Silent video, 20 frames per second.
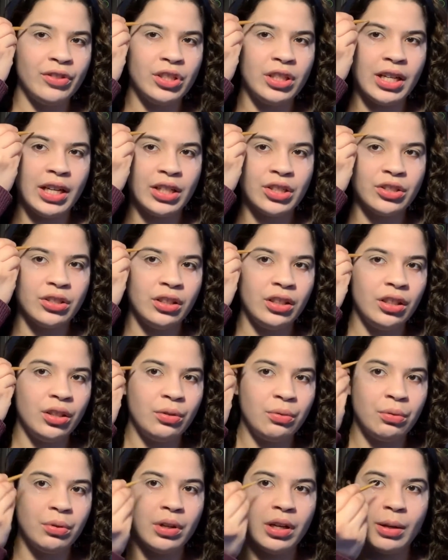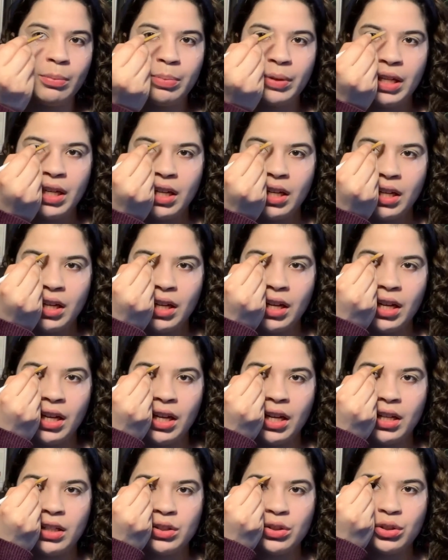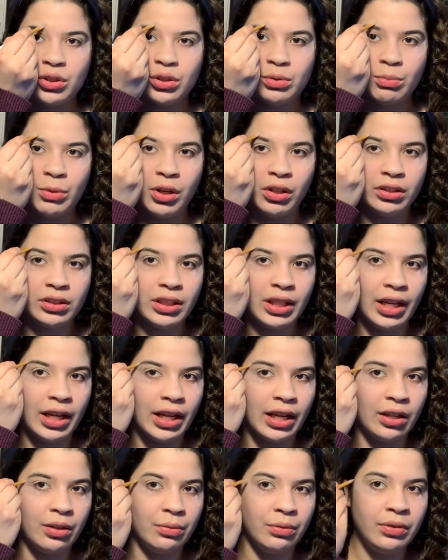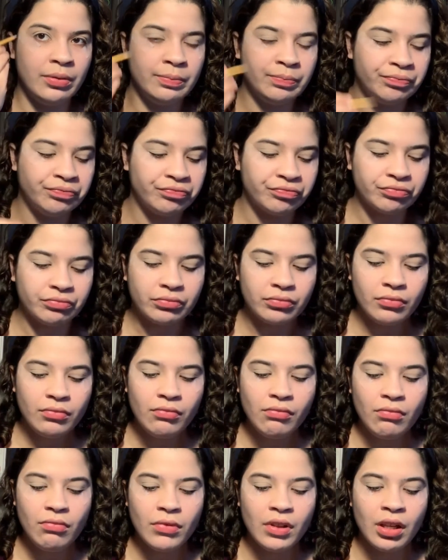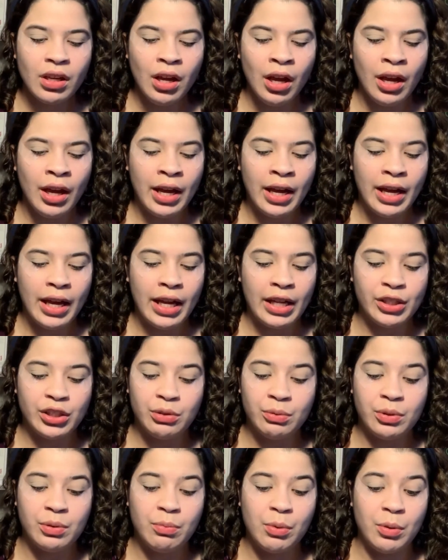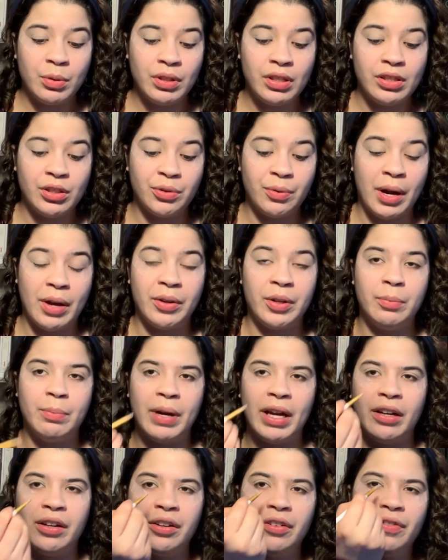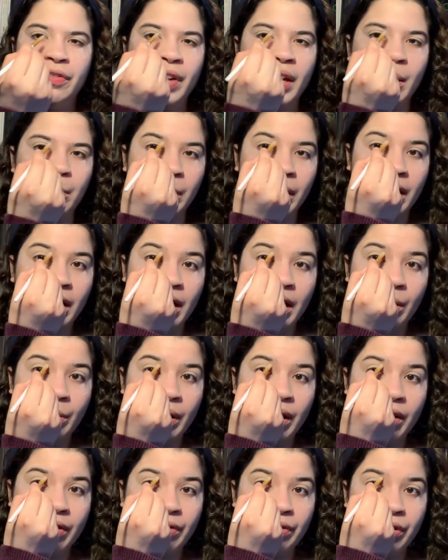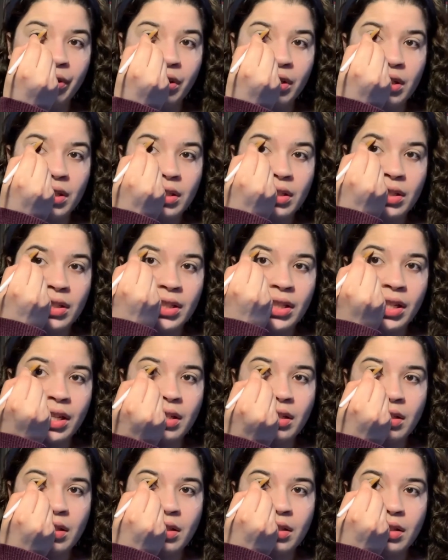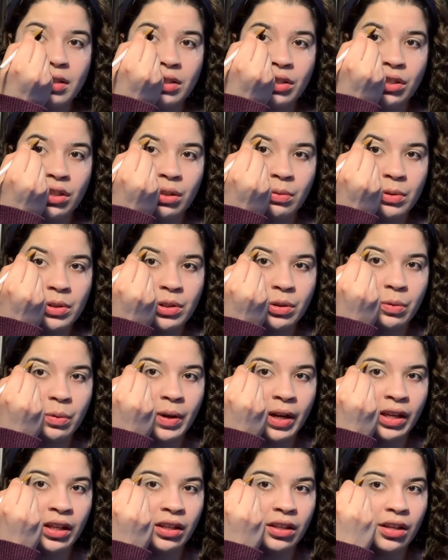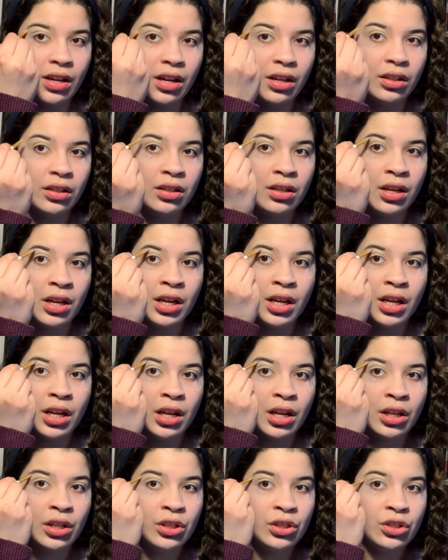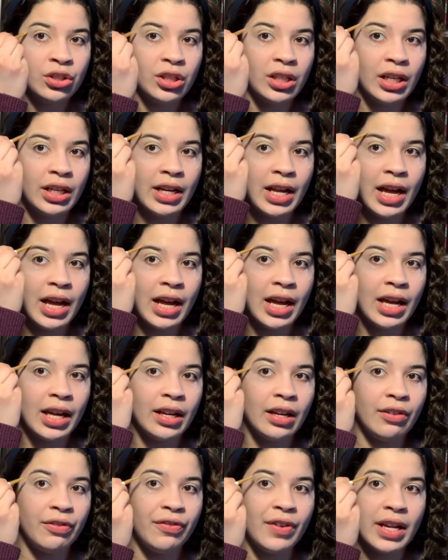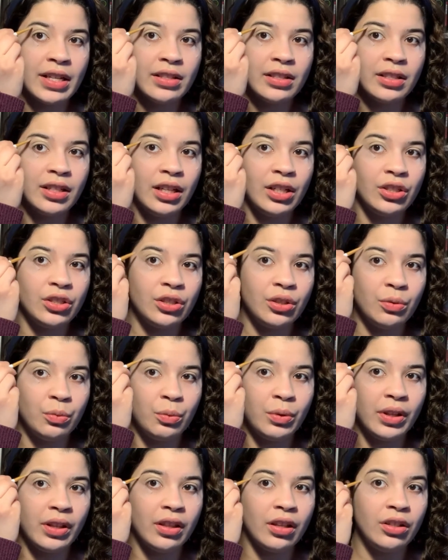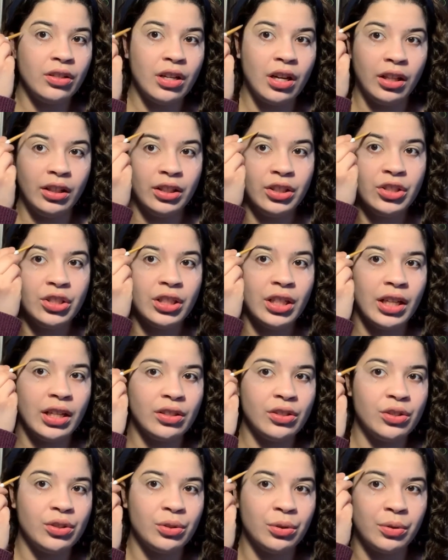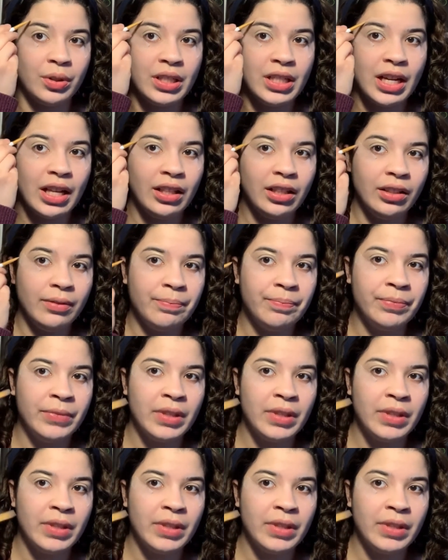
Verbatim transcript: She actually grew up in a small town, and she was mostly surrounded by her family. However, since she was quite young, she had had a fascination with knowledge and storytelling.